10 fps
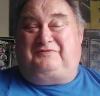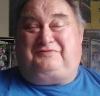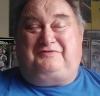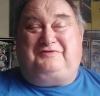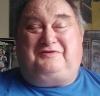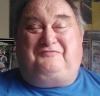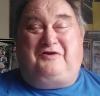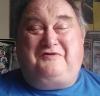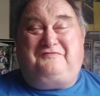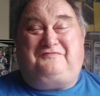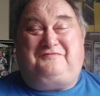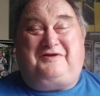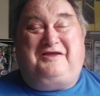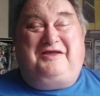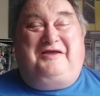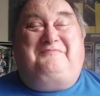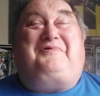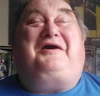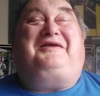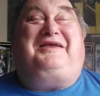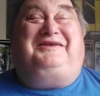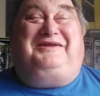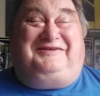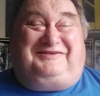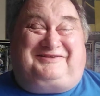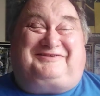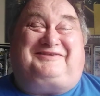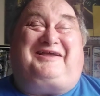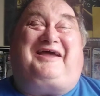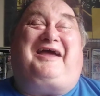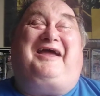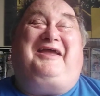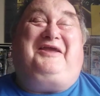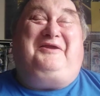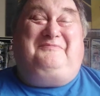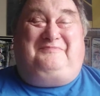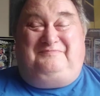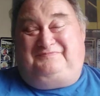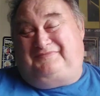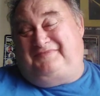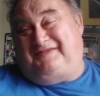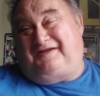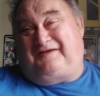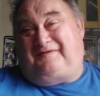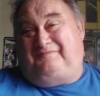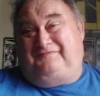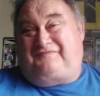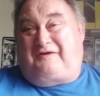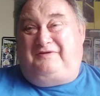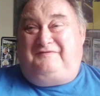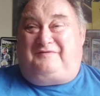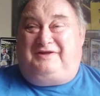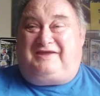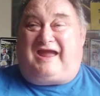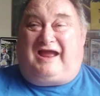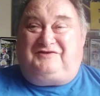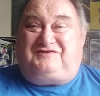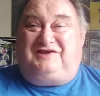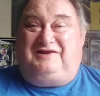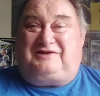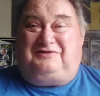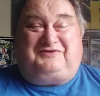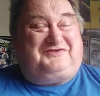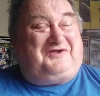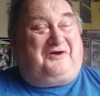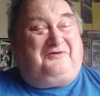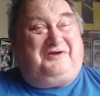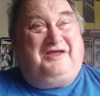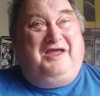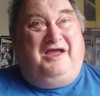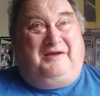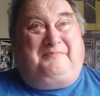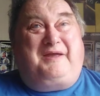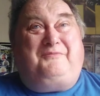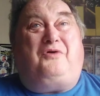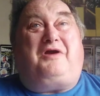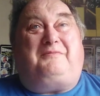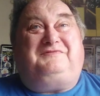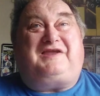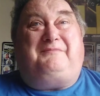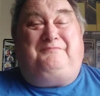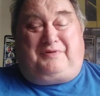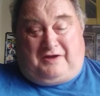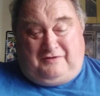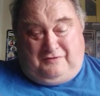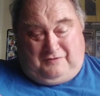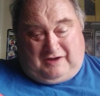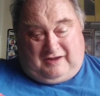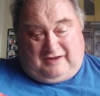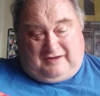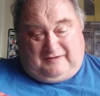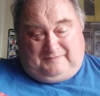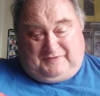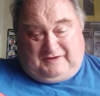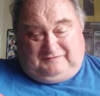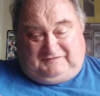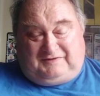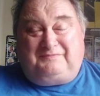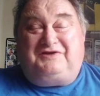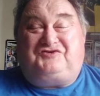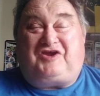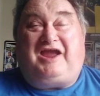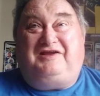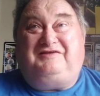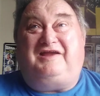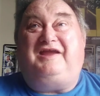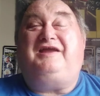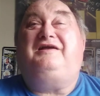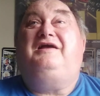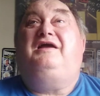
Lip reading: through the roof, but it is a very very catchy little song, a bit more up tempo than simply Shady.